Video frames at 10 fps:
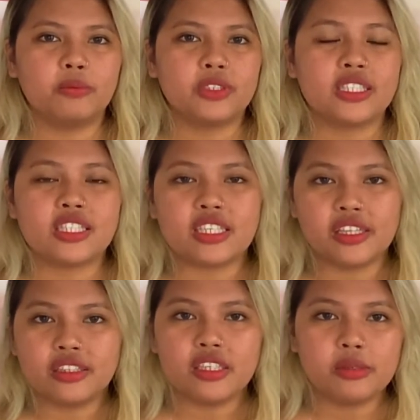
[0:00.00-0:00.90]

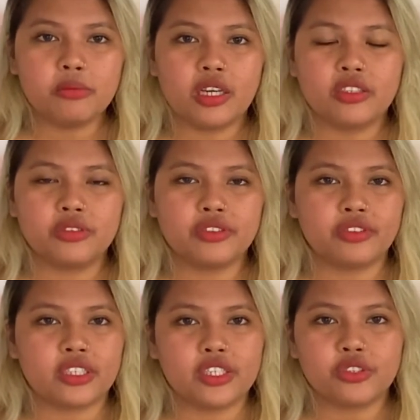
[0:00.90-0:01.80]
send them a
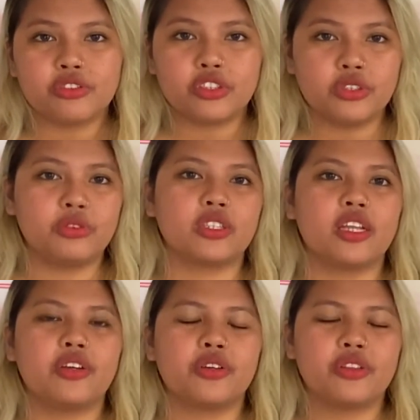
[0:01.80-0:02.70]
notification or
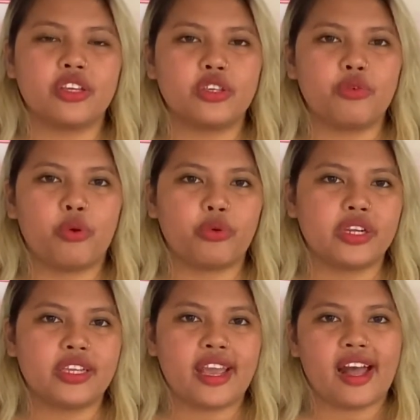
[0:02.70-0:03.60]
newsletter that you
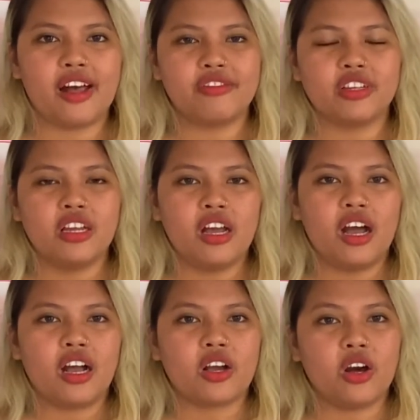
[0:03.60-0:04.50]
already have
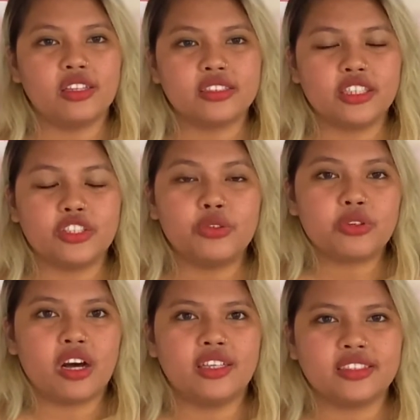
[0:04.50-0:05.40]
a new
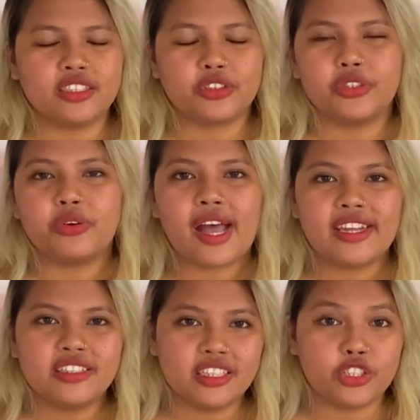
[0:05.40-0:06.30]
content, or you
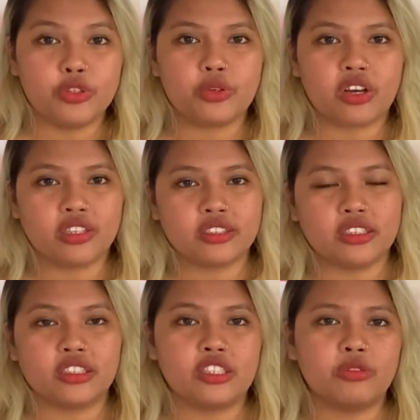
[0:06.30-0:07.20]
added a new content,
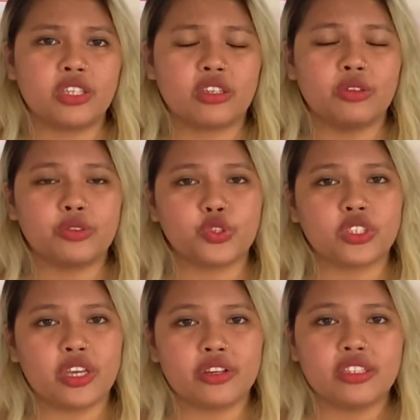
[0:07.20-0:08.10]
and you can also
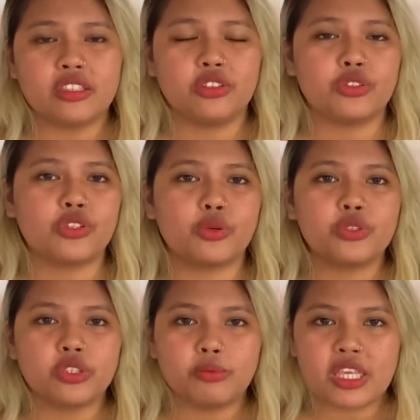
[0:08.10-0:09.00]
share it in your
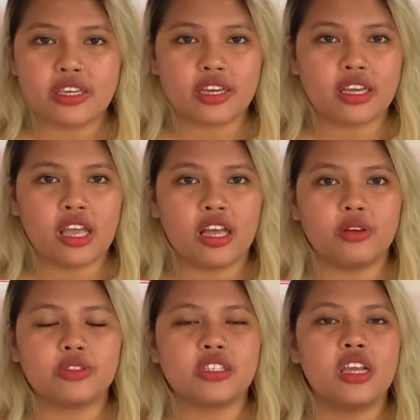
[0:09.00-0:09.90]
social media
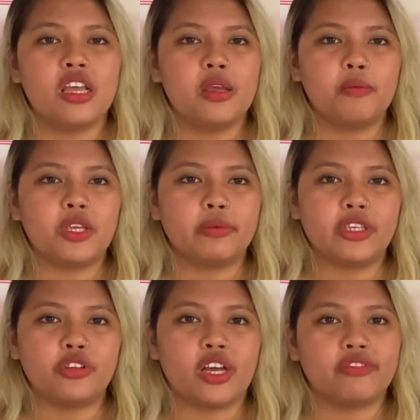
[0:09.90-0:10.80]
accounts. Maybe
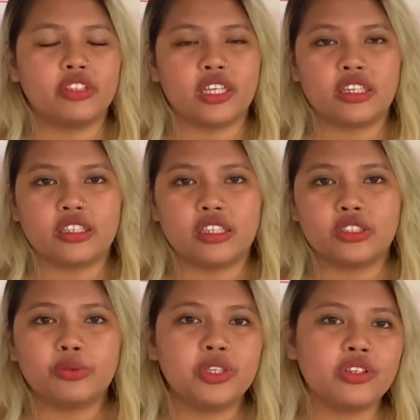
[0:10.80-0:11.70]
you have like a
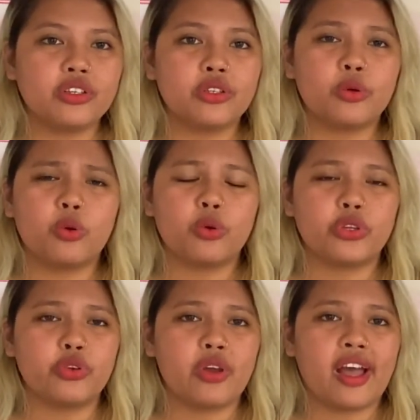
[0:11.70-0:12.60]
Twitter, or
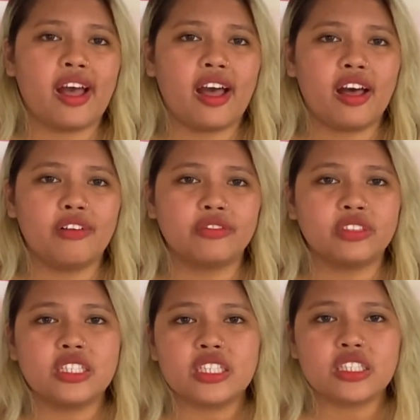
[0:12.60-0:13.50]
you have
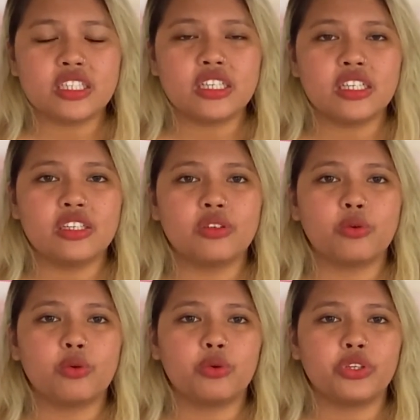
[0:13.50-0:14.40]
LinkedIn,
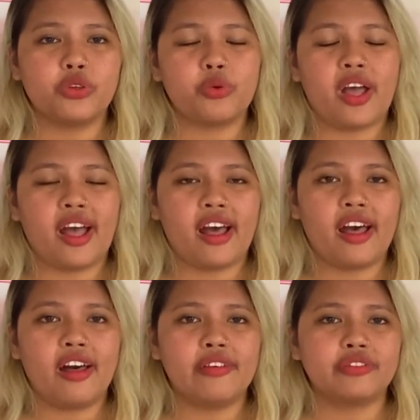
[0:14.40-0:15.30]
or you
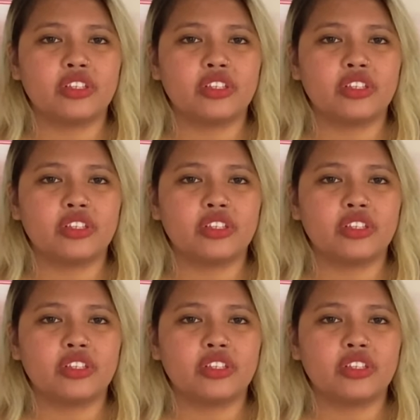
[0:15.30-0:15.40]
have